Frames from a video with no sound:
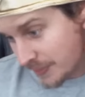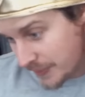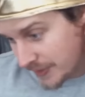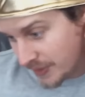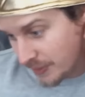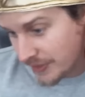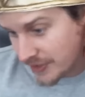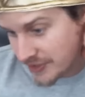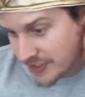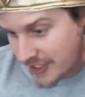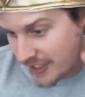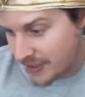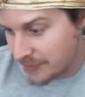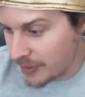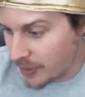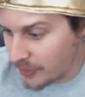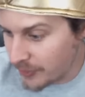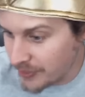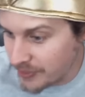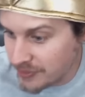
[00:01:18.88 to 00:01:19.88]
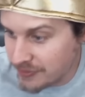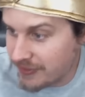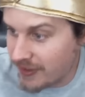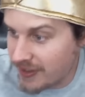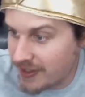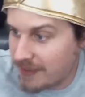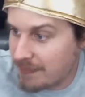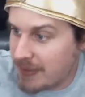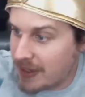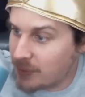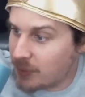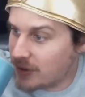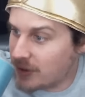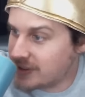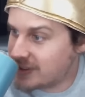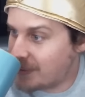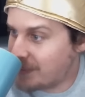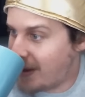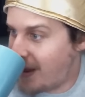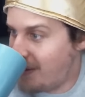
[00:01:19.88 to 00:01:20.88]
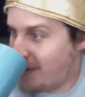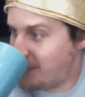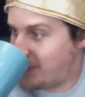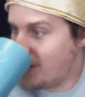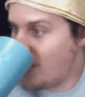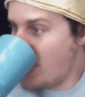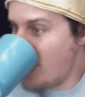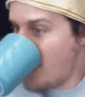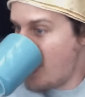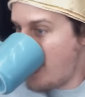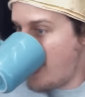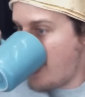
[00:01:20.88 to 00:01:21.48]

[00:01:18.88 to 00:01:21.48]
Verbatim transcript: of shit we do on the channel, bro. We use fucking big words sometimes.